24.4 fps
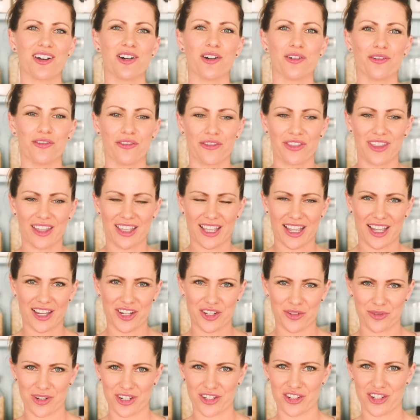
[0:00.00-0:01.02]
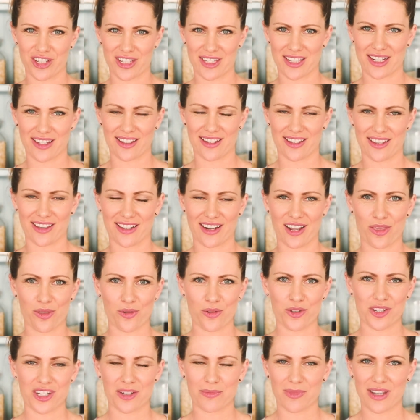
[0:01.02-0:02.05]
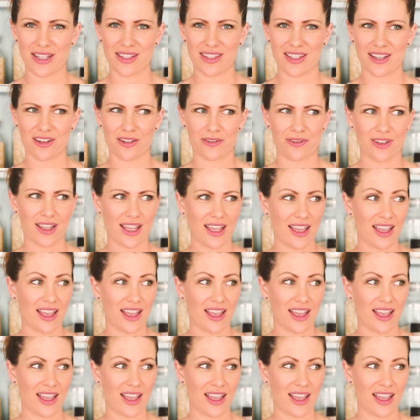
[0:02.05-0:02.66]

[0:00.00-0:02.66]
of the cash register and I thought to myself,